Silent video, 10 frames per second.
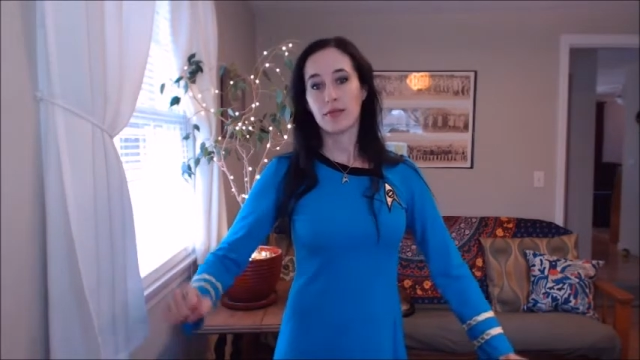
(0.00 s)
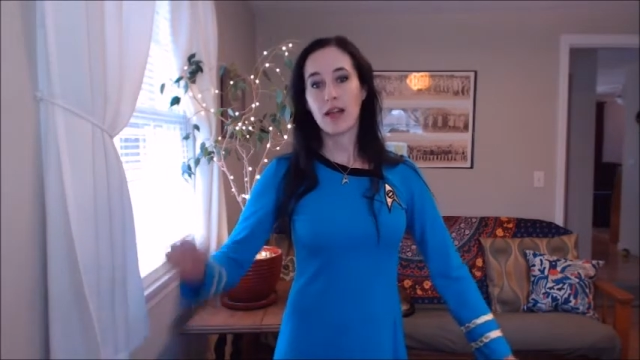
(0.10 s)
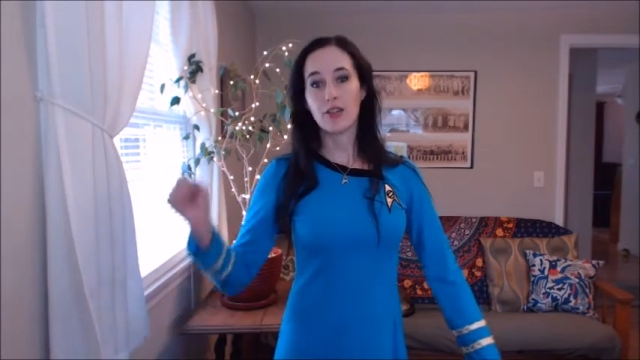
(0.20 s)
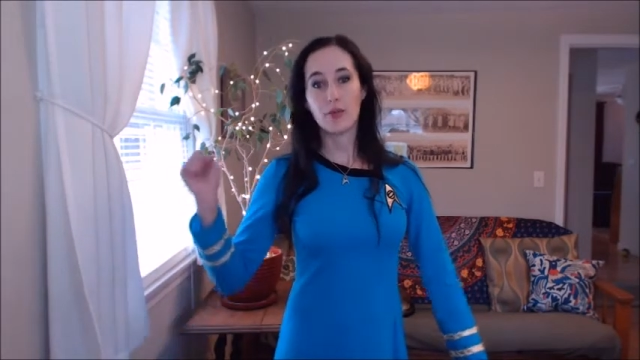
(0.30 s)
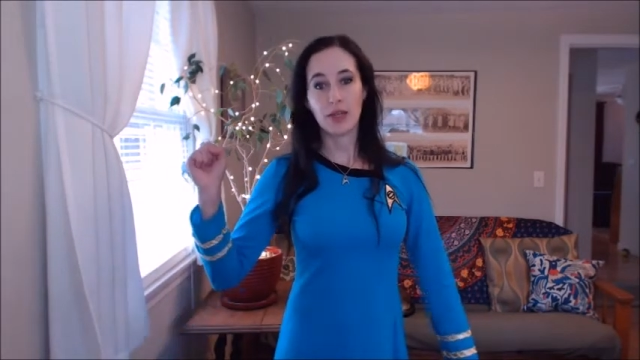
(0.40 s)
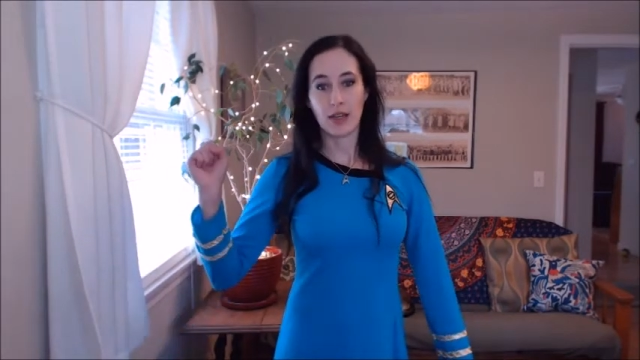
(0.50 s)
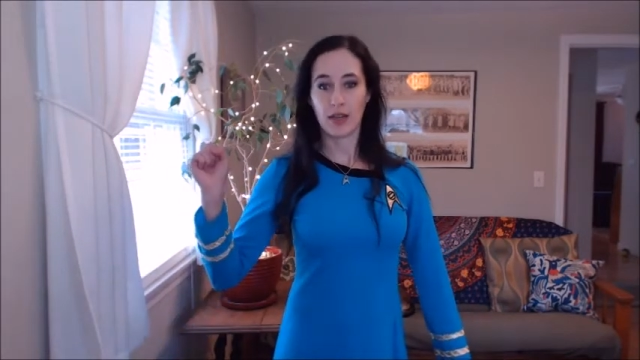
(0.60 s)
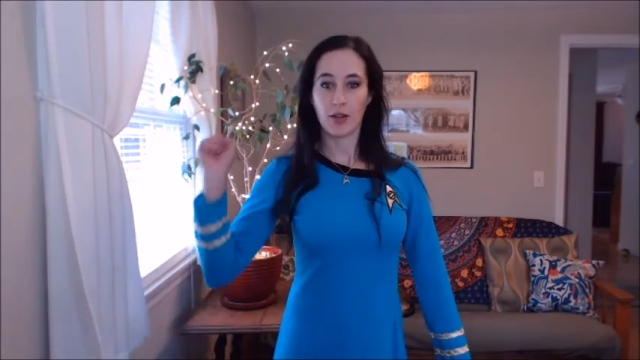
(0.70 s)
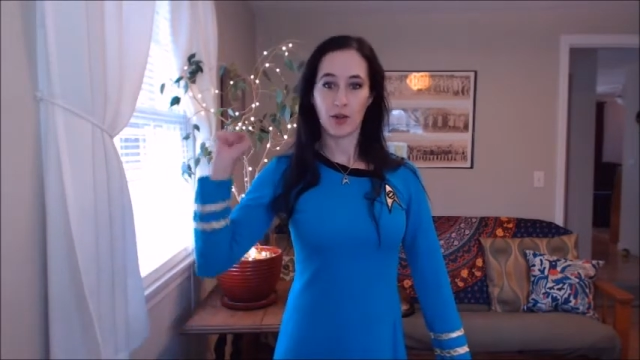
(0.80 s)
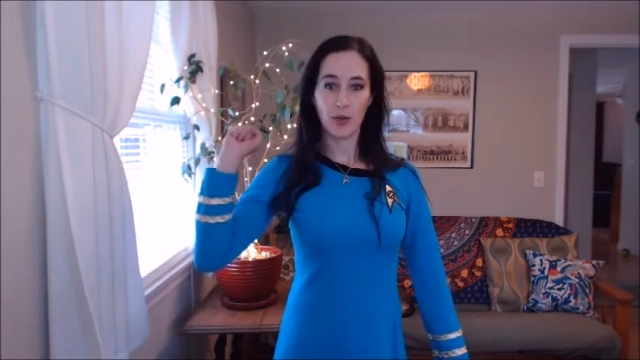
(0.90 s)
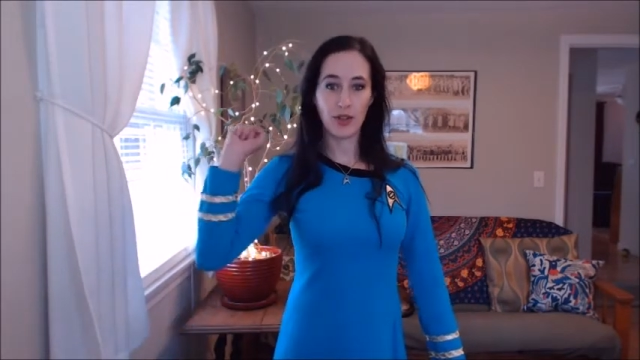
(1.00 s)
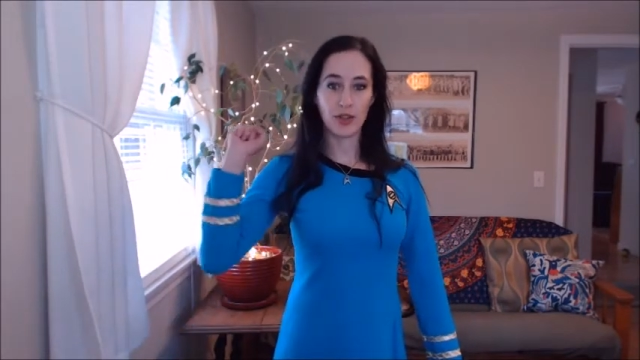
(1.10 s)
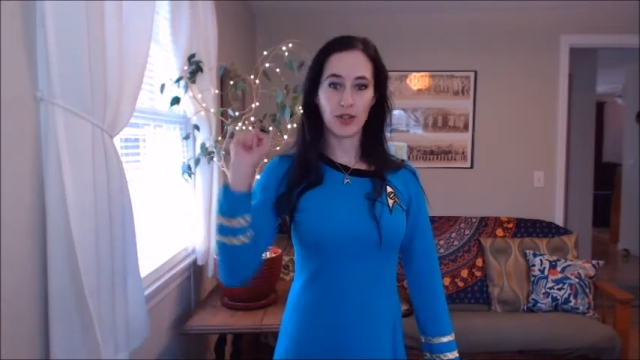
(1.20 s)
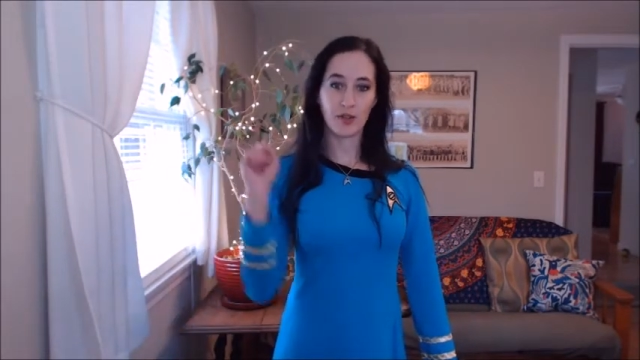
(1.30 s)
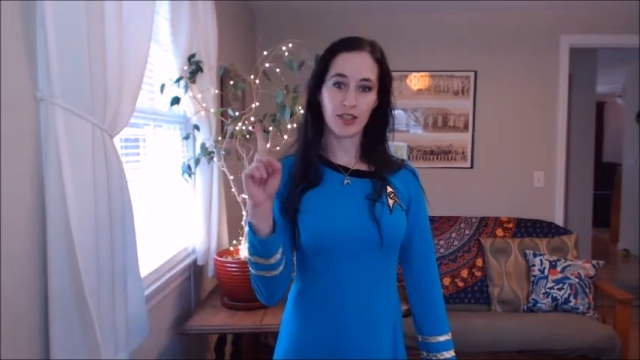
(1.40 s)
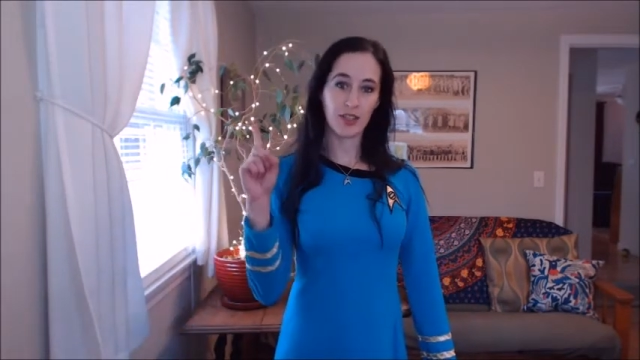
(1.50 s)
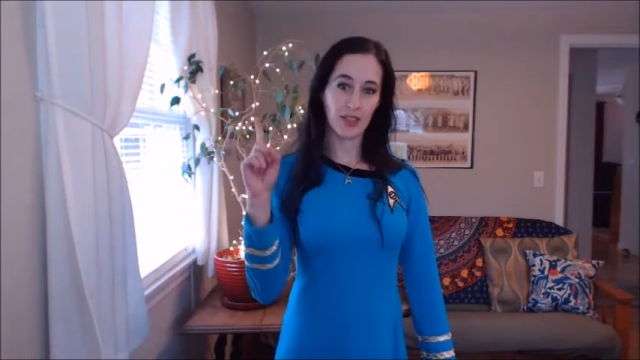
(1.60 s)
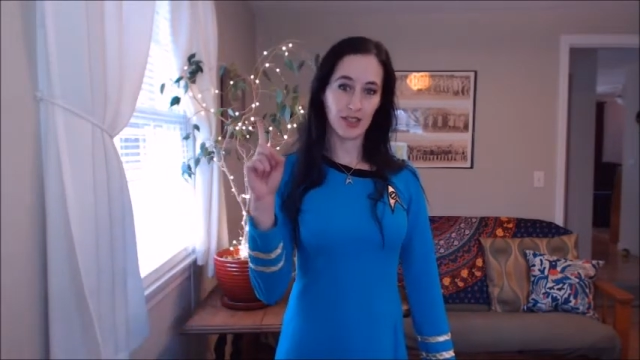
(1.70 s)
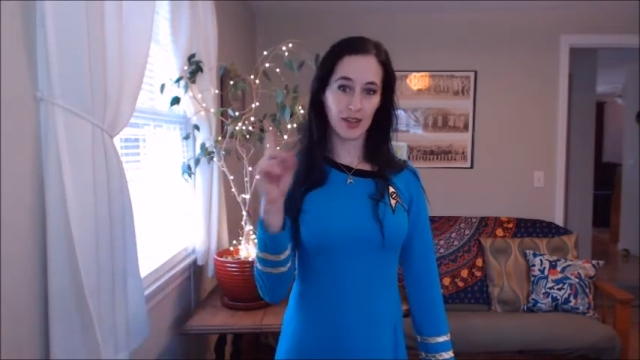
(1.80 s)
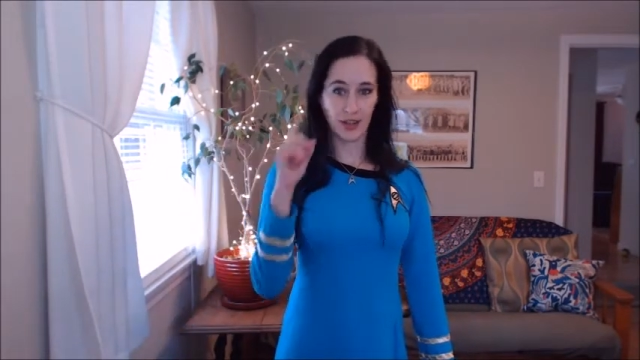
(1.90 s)
at the beginning with the original
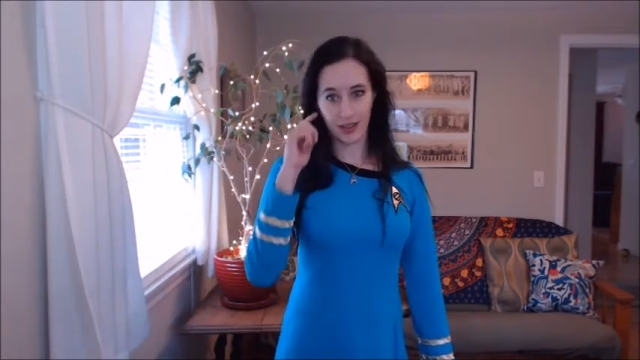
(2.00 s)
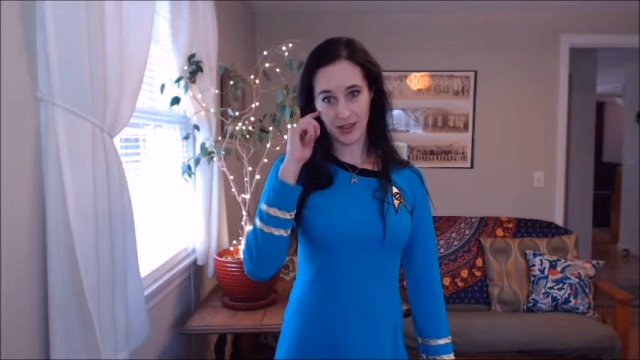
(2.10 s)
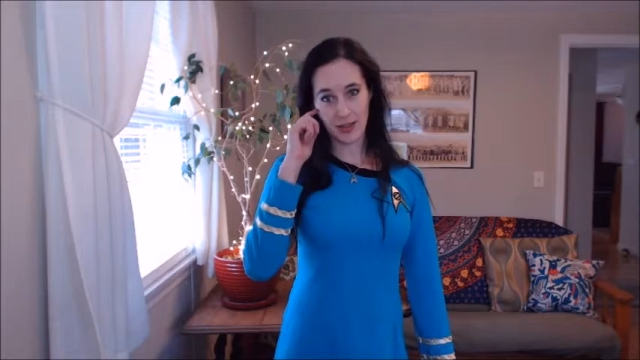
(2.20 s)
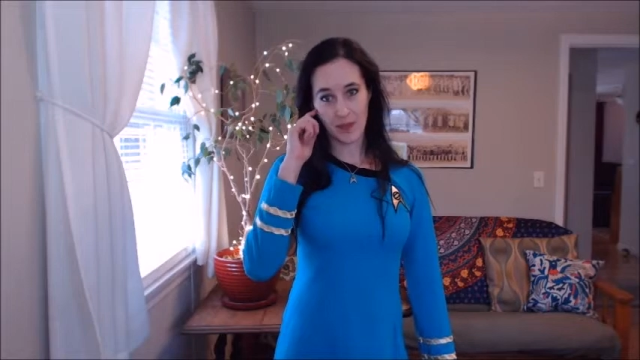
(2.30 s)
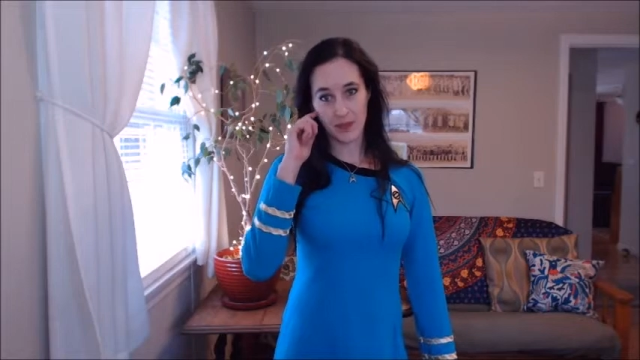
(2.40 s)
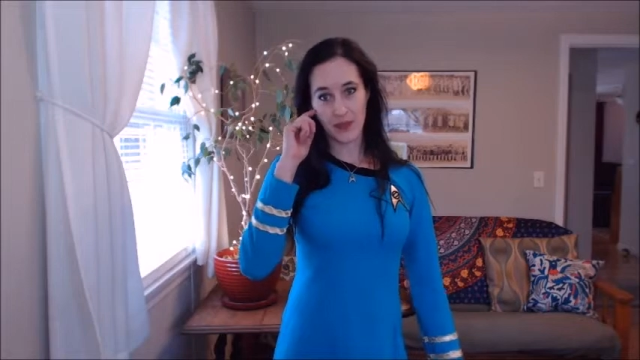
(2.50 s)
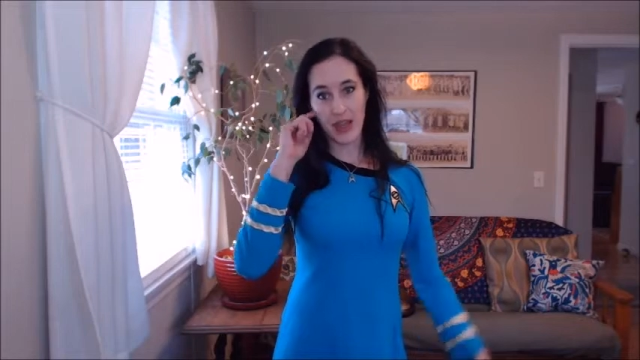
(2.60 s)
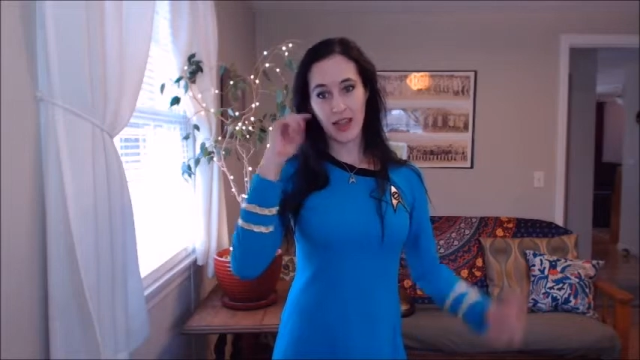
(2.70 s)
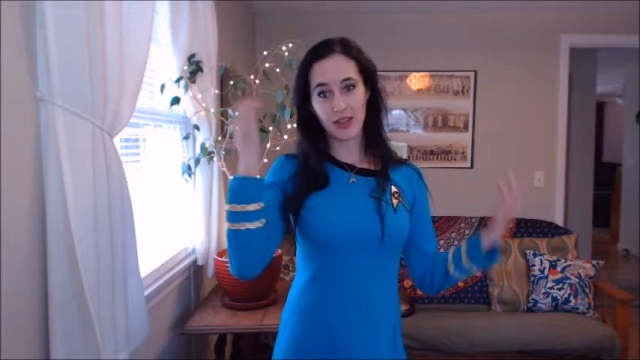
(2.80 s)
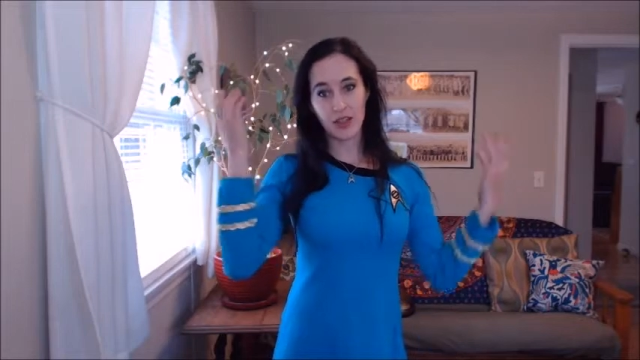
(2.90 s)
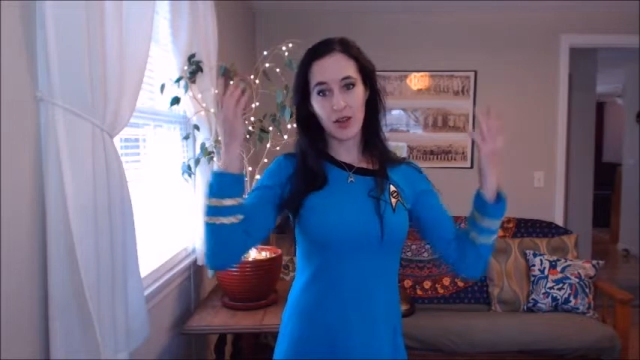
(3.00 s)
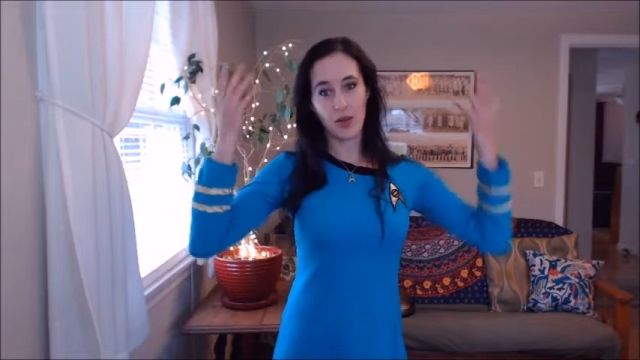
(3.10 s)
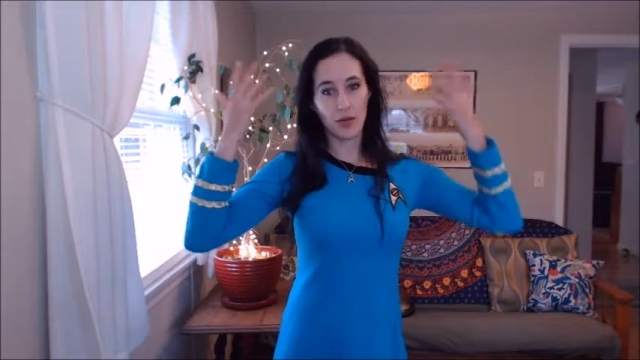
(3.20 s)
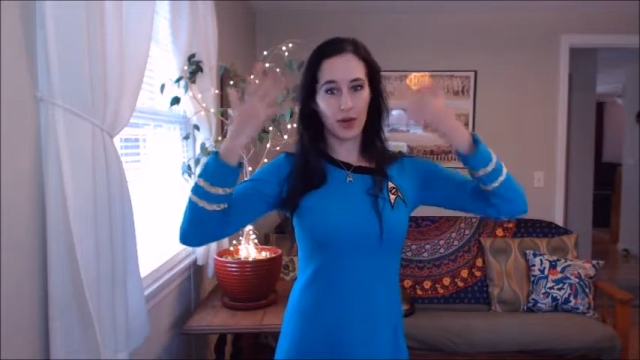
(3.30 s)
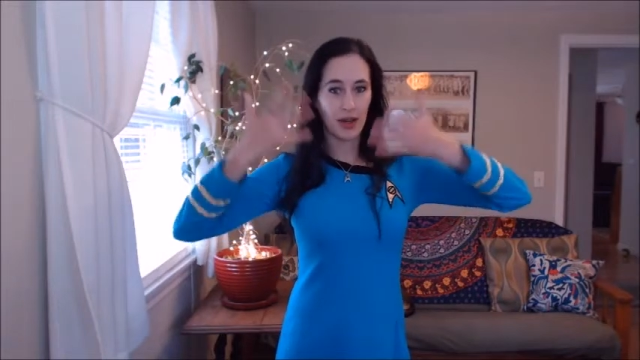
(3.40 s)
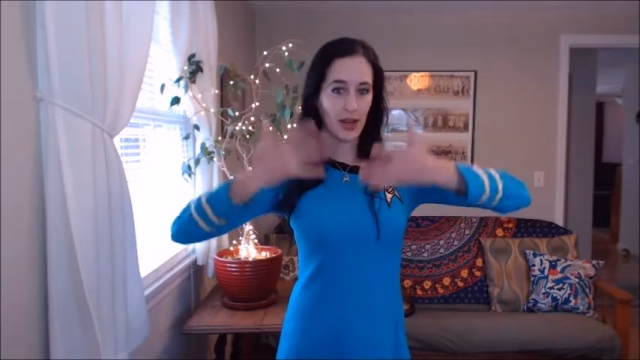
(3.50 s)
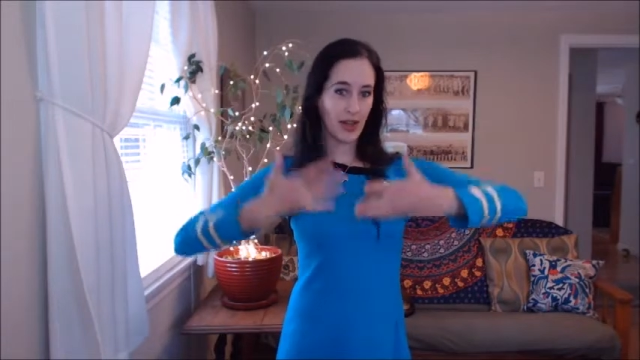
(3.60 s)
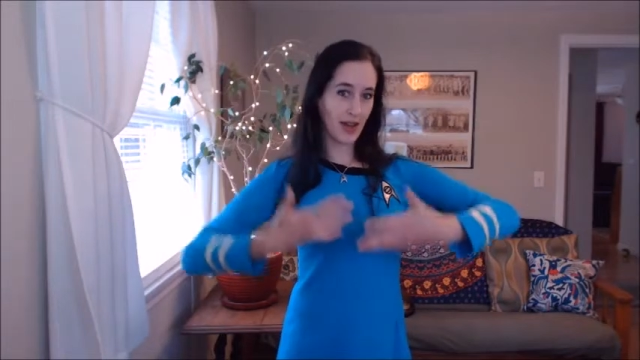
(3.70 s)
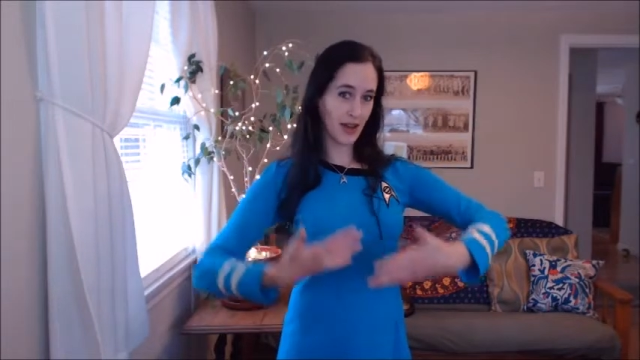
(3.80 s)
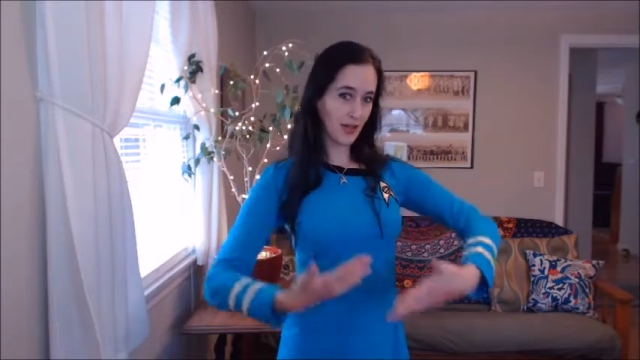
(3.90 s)
series and what I
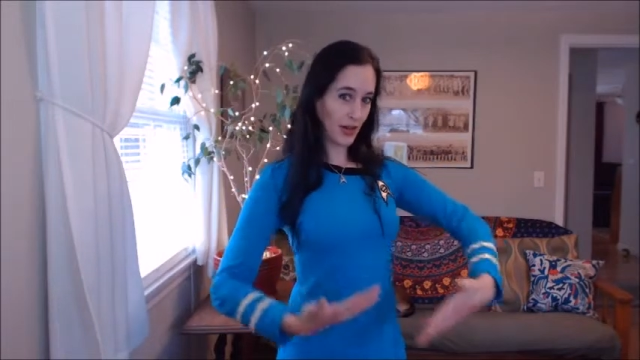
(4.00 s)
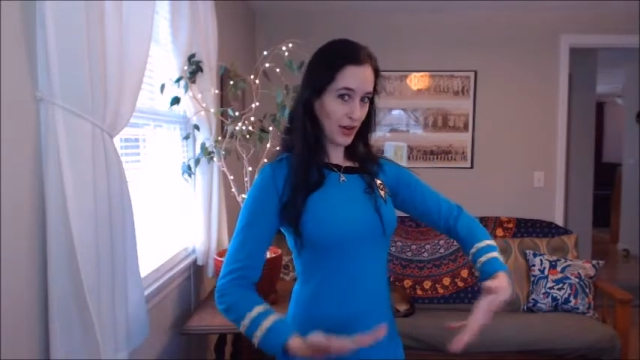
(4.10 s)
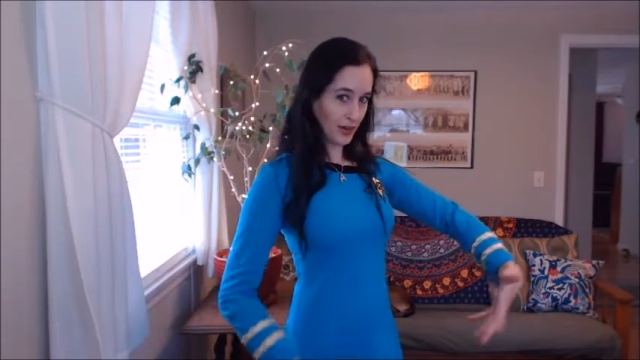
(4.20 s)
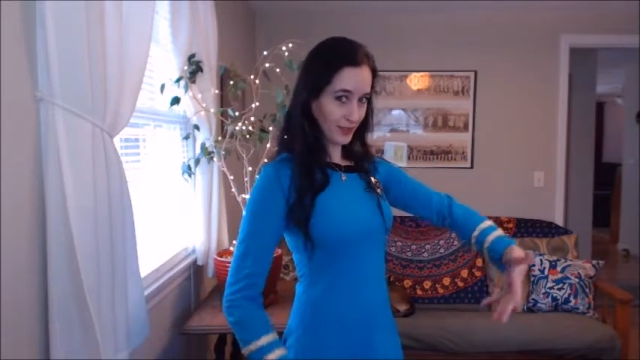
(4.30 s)
have on.